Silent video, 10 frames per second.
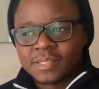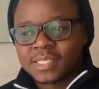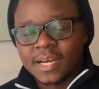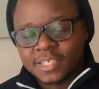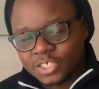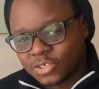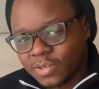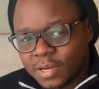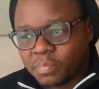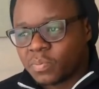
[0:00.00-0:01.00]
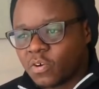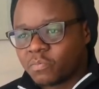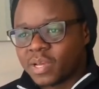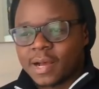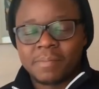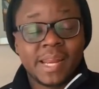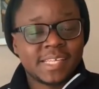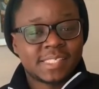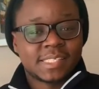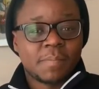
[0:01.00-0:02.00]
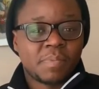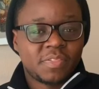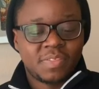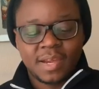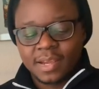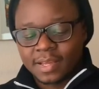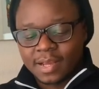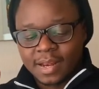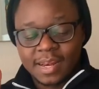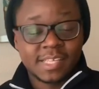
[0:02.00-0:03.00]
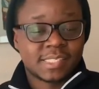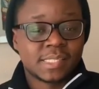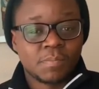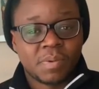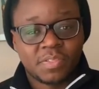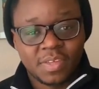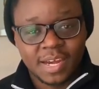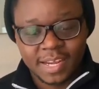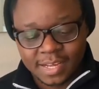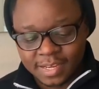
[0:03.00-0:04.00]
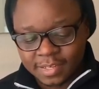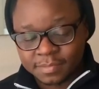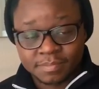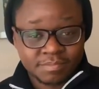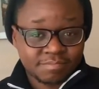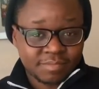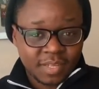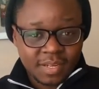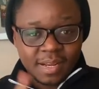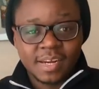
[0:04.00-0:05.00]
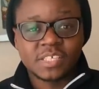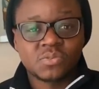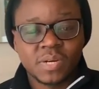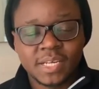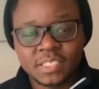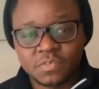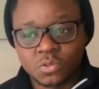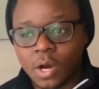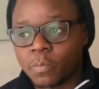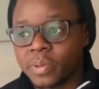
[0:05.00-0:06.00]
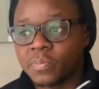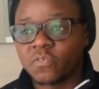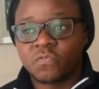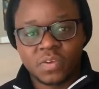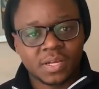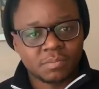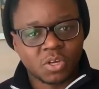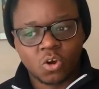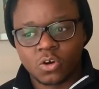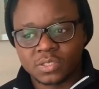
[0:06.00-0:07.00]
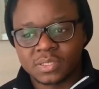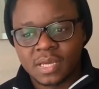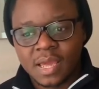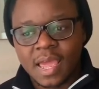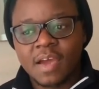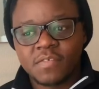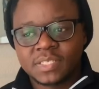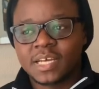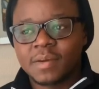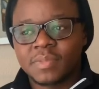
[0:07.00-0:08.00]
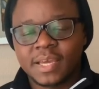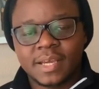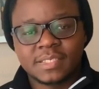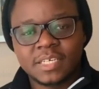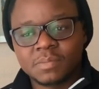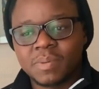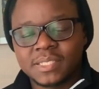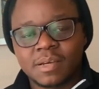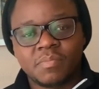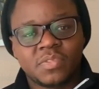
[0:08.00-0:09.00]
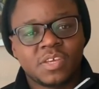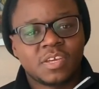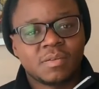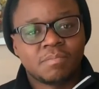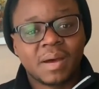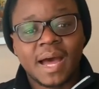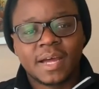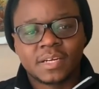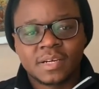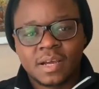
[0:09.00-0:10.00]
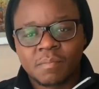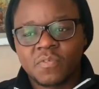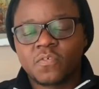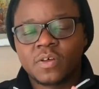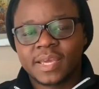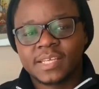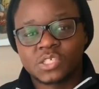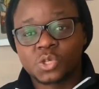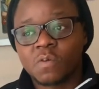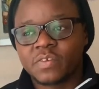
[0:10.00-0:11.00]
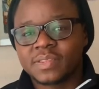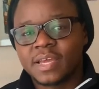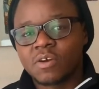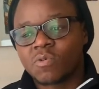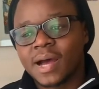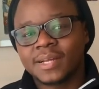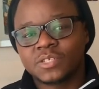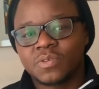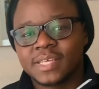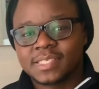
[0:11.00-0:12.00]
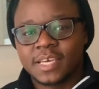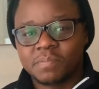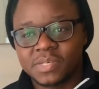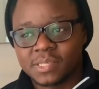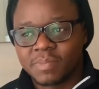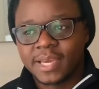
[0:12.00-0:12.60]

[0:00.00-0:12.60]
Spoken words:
Studies show that people have become less empathetic, less sympathetic, less relative to how people feel, because Every time they get hit by something bad, before they can solve it, they run to the escapism.